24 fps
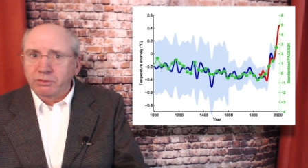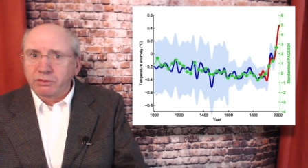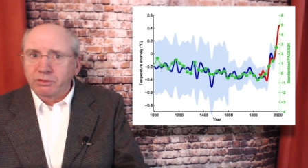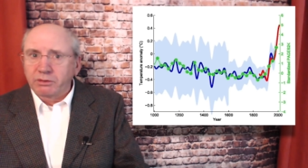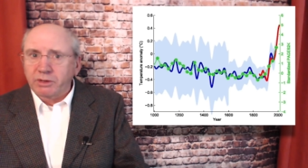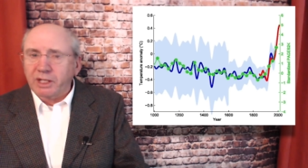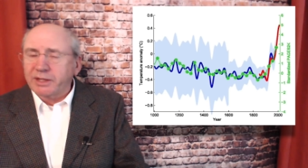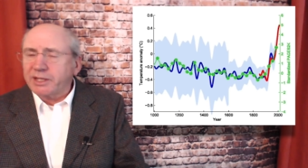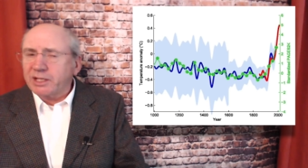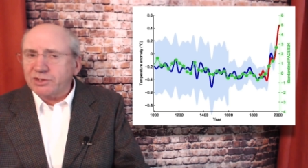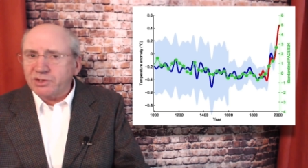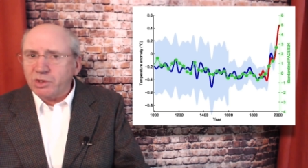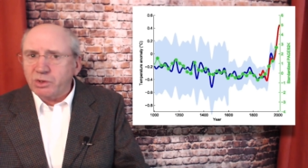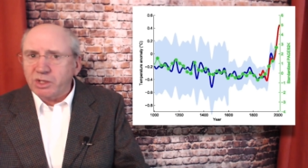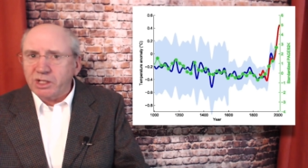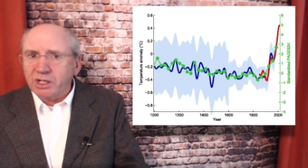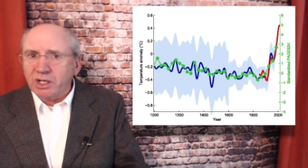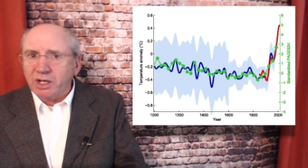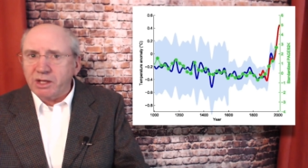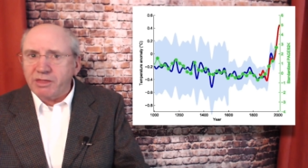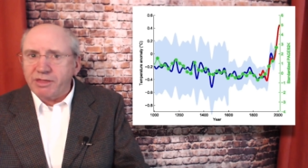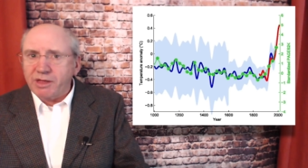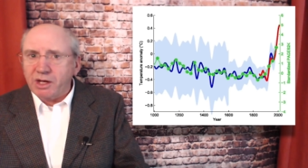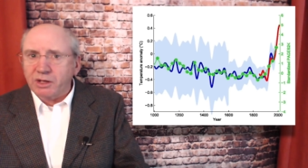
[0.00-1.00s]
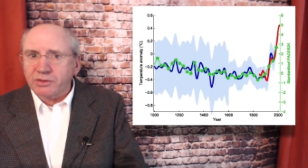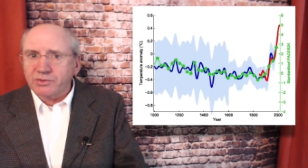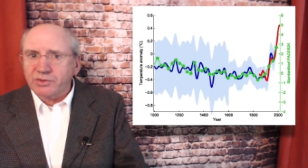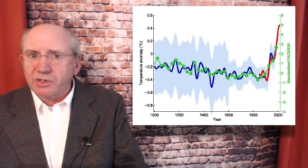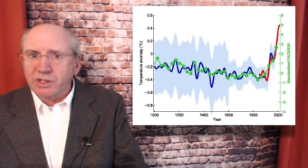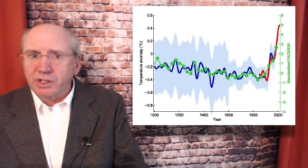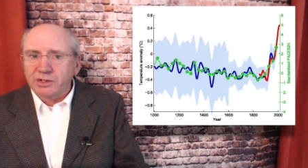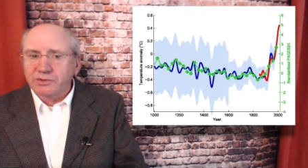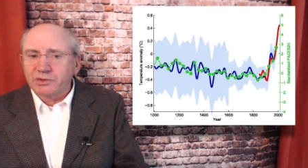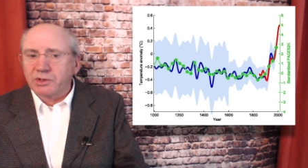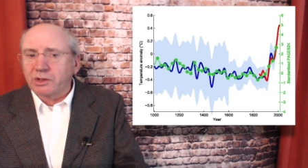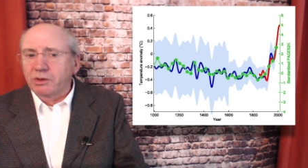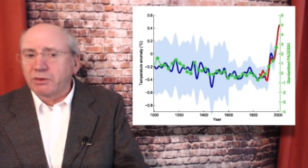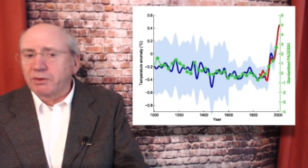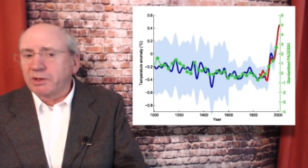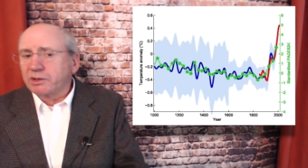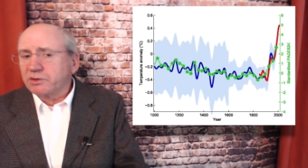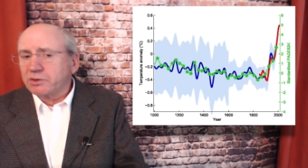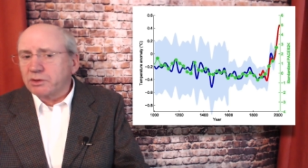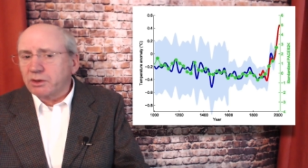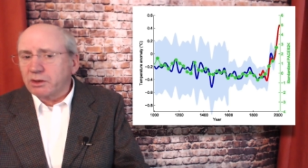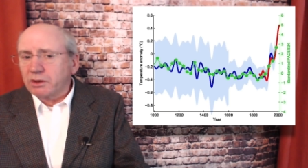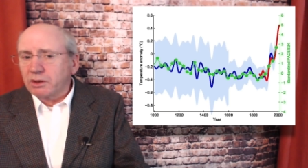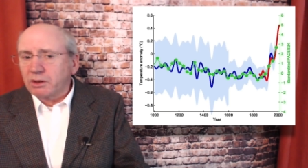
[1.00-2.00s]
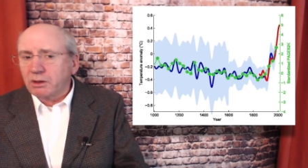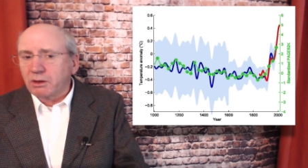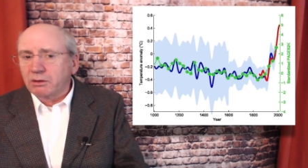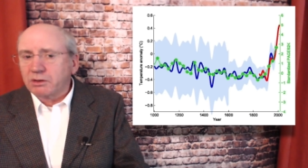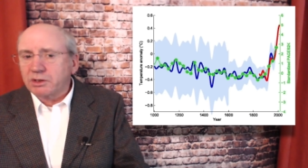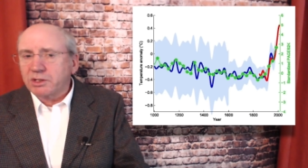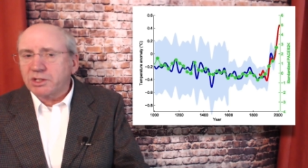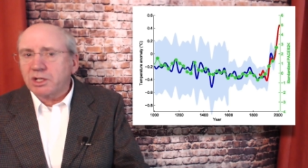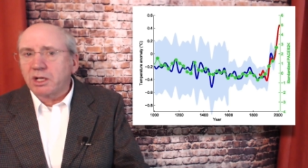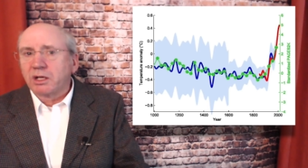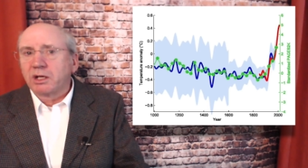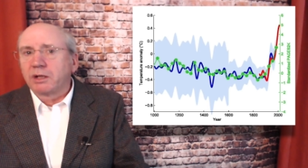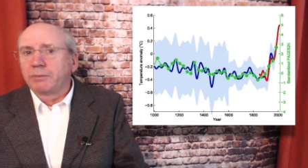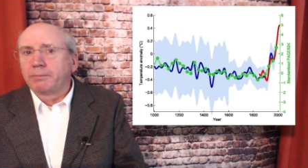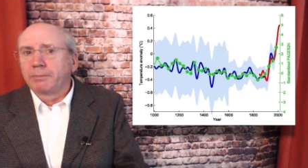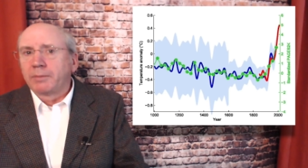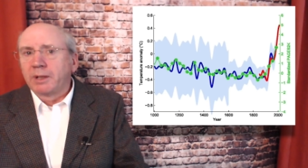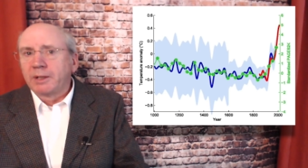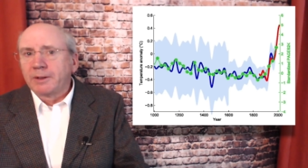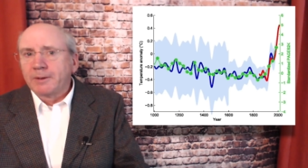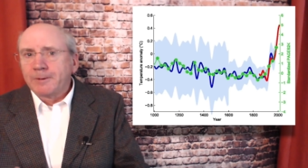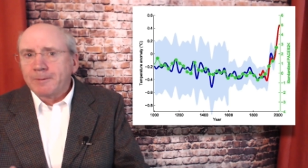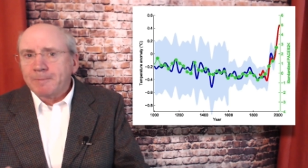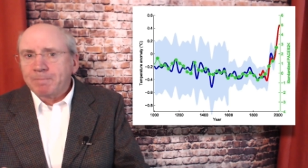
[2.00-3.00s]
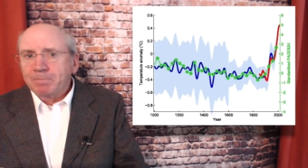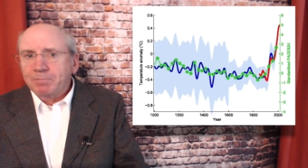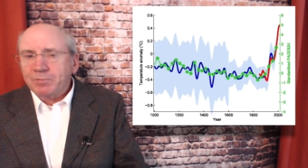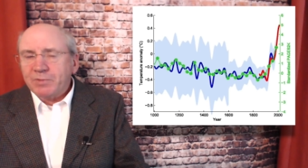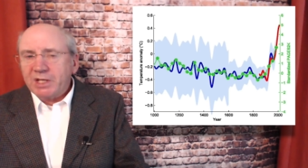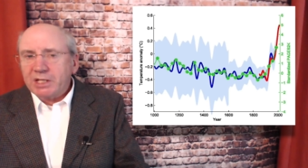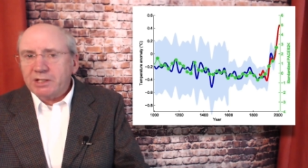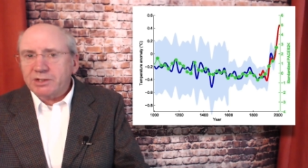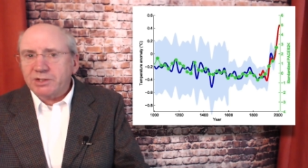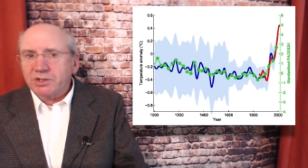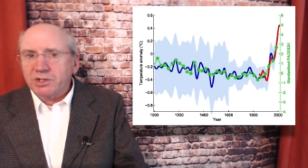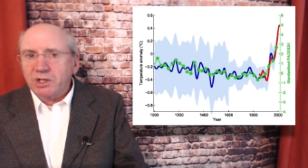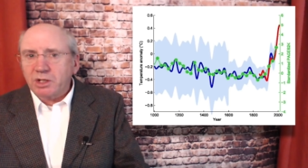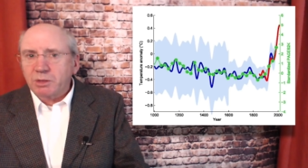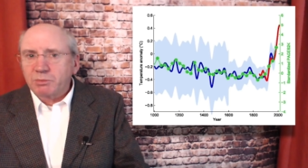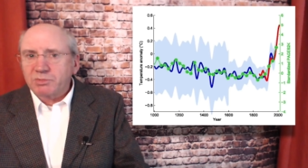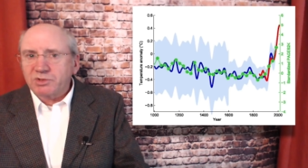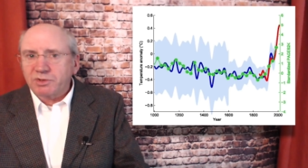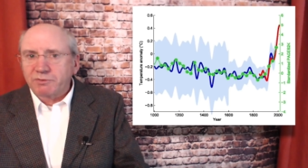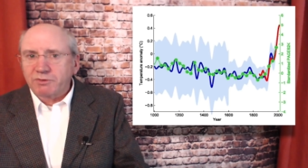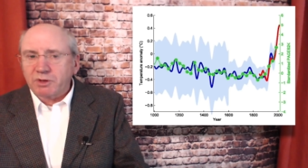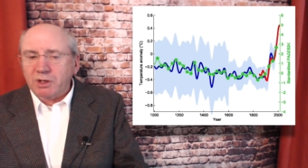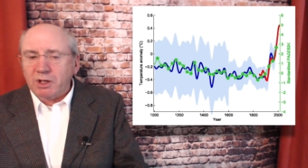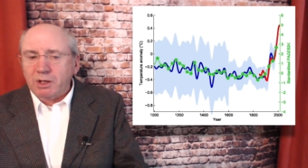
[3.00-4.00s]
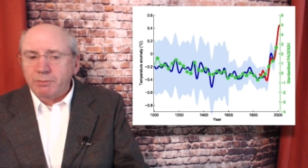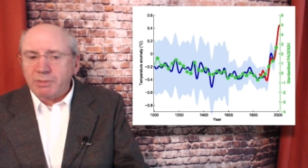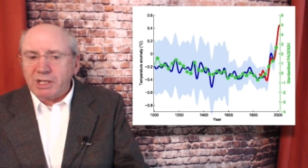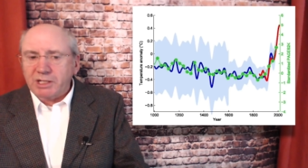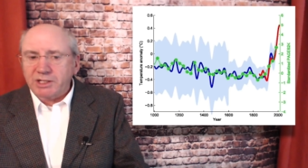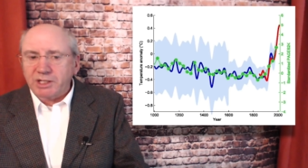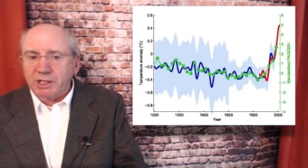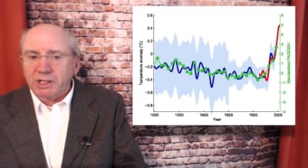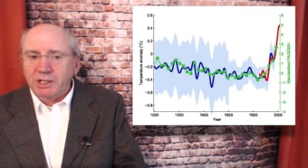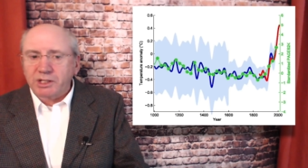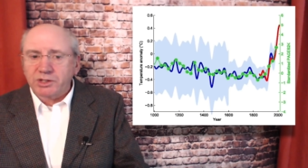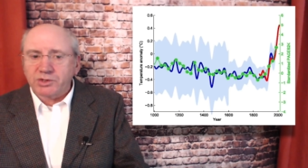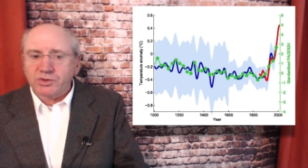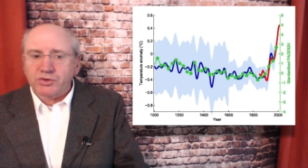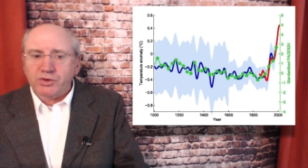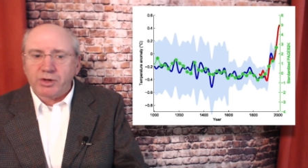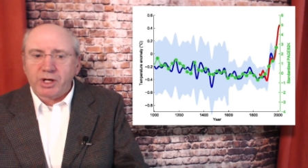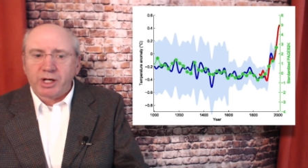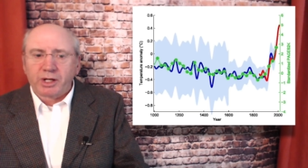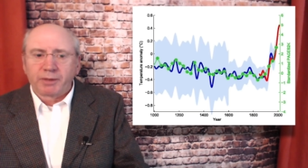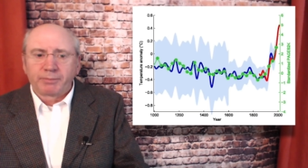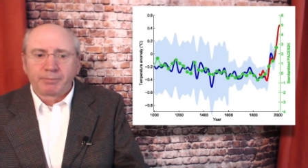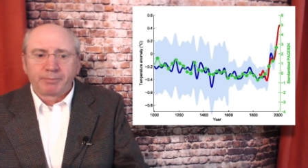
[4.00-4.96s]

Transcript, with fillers: And that's only 9,000 years ago. That's not a long time in terms of climatic history.